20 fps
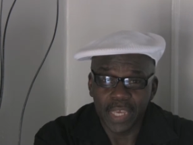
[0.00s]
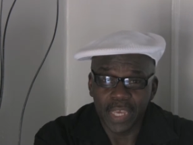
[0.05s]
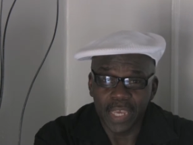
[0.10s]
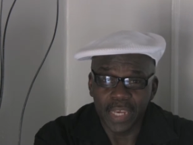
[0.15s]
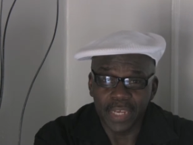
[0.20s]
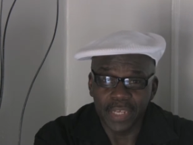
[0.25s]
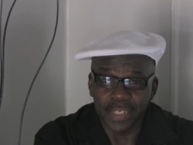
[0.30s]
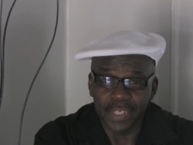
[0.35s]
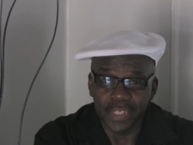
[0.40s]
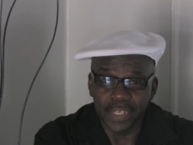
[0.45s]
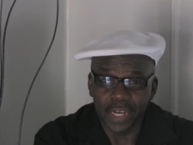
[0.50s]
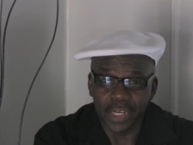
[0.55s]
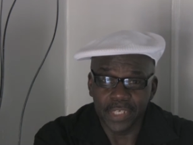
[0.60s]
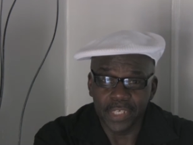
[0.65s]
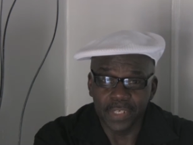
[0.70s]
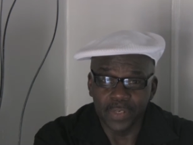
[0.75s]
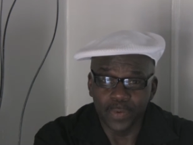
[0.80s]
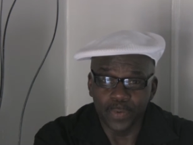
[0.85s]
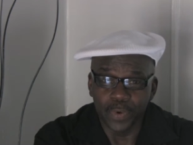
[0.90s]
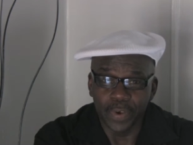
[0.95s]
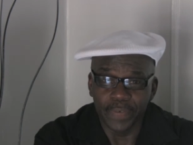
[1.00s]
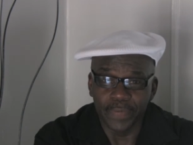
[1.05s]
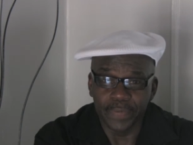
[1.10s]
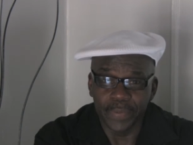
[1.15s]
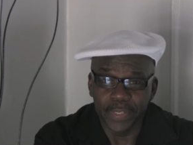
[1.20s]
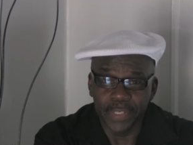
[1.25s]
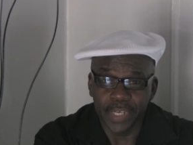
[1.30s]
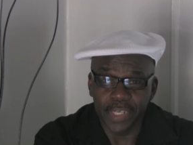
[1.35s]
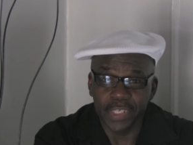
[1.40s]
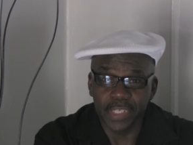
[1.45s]
in conjunction
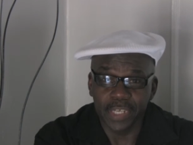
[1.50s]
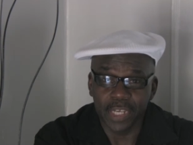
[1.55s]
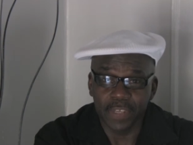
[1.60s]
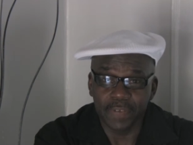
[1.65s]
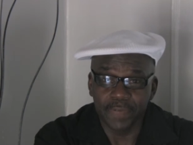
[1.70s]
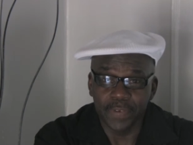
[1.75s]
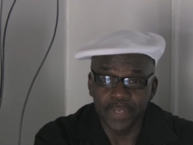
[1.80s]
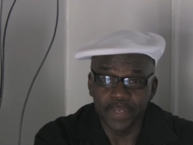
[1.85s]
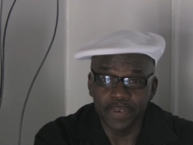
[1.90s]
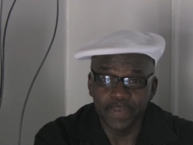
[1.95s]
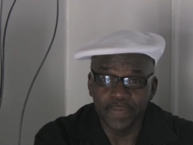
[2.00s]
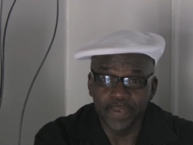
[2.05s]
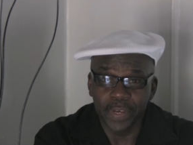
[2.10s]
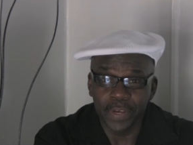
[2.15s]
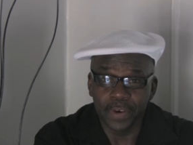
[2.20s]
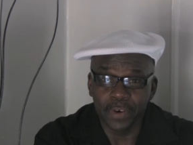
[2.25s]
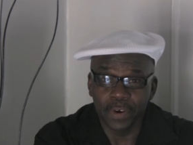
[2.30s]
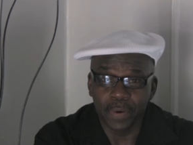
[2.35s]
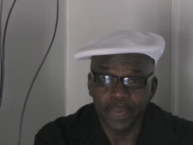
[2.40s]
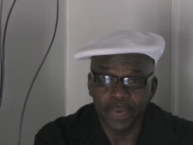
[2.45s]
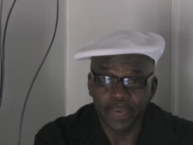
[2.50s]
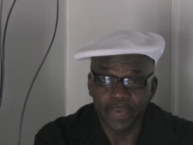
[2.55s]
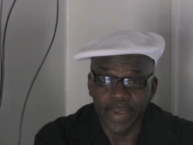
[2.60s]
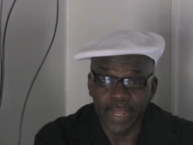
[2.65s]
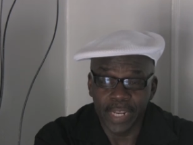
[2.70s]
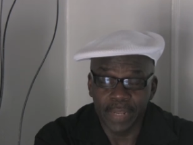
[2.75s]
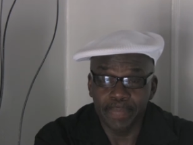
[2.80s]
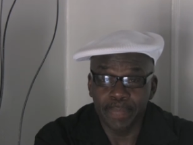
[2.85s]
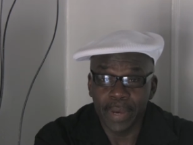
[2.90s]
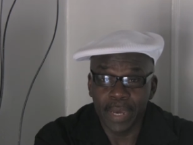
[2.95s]
with Just Us for Youth
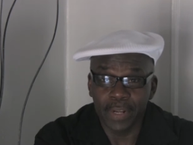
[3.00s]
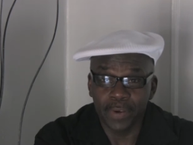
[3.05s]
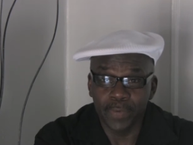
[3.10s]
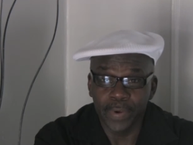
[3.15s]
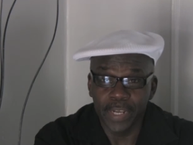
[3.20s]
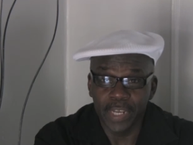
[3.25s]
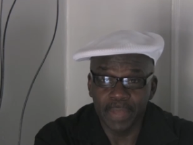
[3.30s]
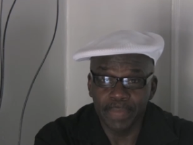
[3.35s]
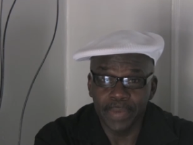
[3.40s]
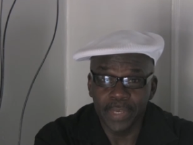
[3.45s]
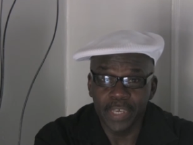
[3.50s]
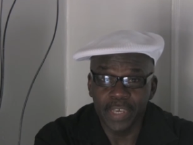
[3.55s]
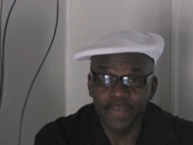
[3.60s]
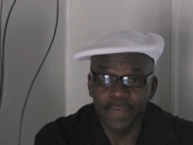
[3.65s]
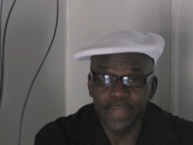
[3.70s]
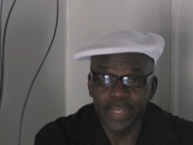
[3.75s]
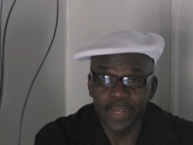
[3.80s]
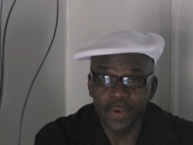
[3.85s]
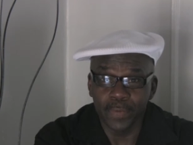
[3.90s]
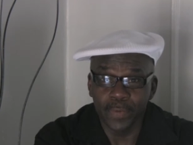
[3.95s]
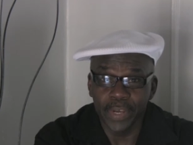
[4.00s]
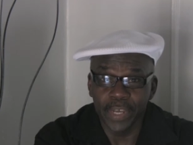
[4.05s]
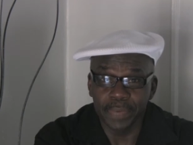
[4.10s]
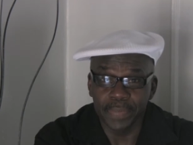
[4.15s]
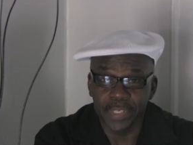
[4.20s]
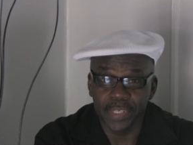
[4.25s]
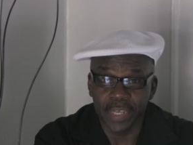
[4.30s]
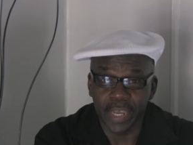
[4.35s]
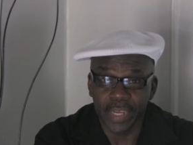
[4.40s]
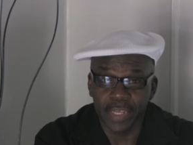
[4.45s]
Incorporated, and by the way, let me give you their
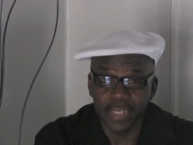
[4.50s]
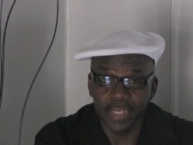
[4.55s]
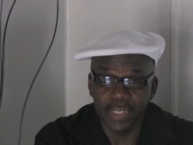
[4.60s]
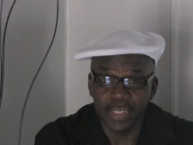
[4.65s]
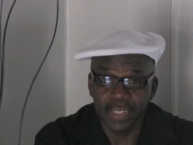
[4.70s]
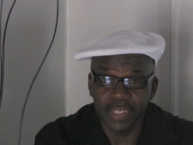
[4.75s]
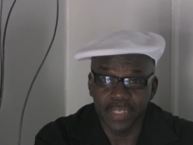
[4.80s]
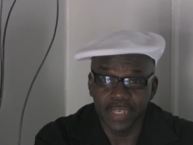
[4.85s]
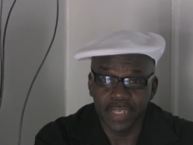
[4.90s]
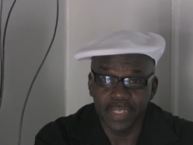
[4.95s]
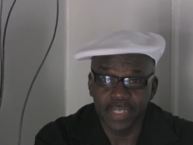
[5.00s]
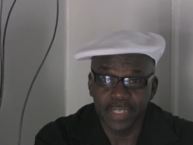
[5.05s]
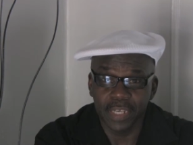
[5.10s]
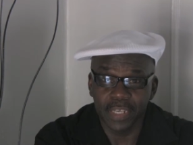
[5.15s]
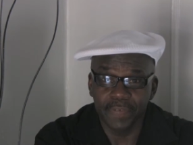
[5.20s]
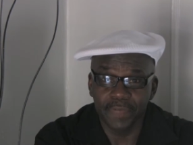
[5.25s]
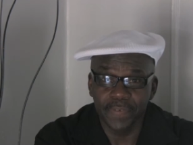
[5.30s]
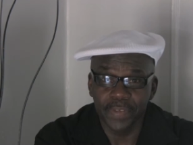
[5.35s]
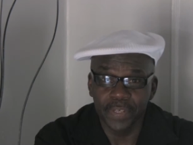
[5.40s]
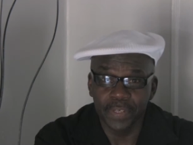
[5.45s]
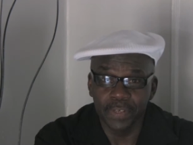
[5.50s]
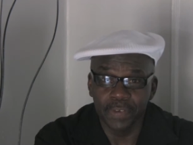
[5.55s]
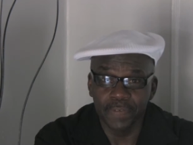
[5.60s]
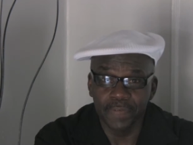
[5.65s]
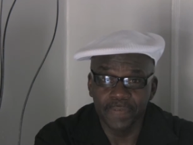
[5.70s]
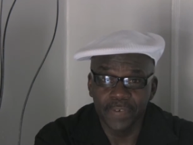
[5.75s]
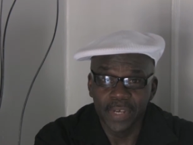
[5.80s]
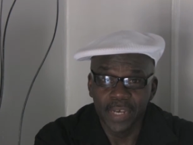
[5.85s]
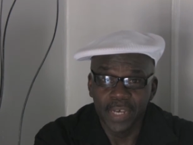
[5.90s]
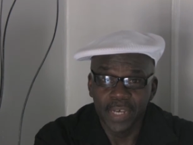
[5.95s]
website. It's
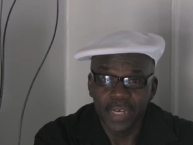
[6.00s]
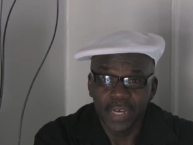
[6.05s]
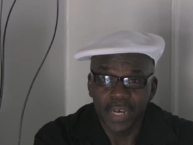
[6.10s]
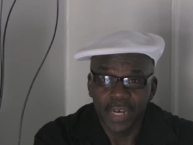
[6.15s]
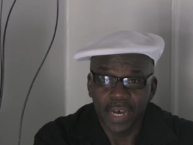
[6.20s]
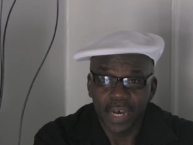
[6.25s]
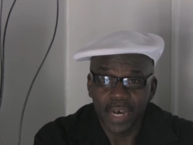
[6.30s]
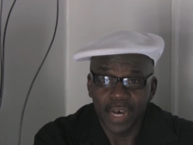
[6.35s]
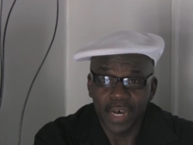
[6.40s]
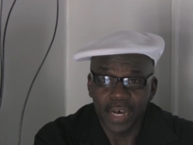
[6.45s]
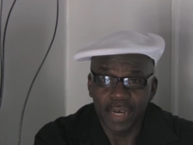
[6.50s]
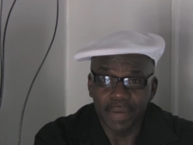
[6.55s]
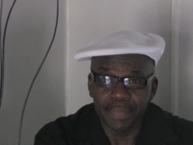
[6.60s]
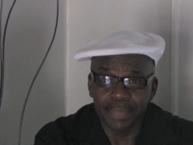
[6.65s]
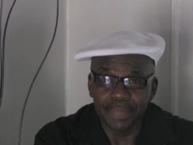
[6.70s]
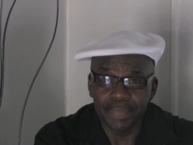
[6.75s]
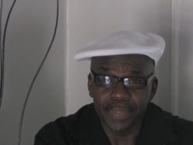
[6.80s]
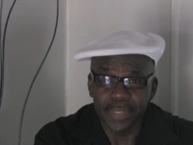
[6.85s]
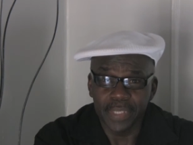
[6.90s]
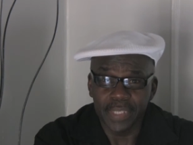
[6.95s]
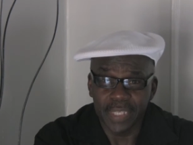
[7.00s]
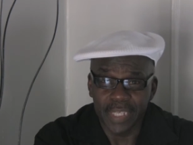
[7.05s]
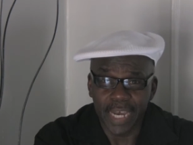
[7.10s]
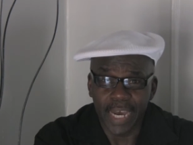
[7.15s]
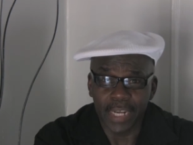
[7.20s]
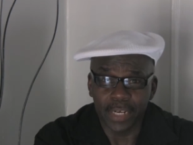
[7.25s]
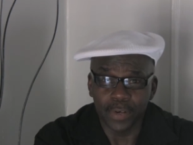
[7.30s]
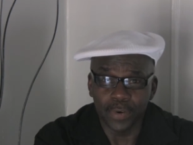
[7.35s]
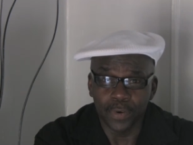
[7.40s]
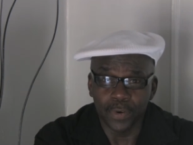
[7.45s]

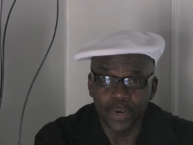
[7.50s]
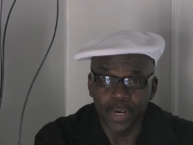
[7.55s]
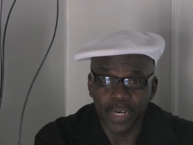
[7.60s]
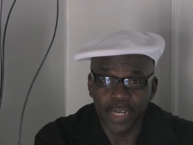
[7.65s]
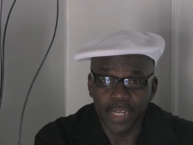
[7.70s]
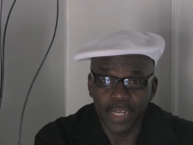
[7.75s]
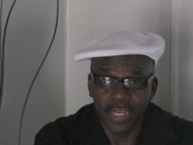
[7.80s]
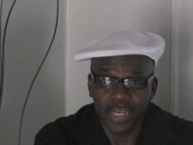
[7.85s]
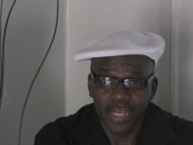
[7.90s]
justusforyouth.org.